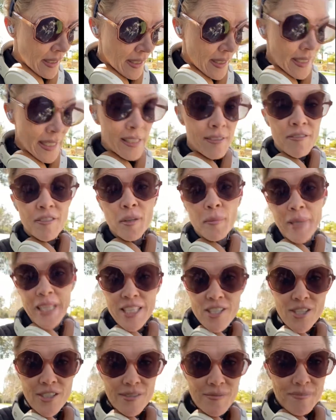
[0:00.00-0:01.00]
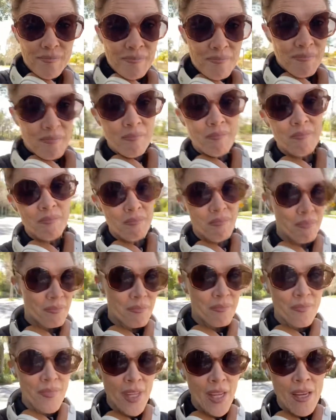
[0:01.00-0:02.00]
inflammation.
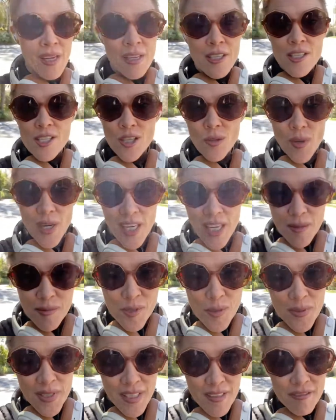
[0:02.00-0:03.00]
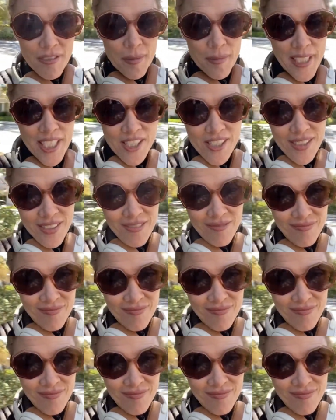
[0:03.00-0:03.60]
So what comes with inflammation?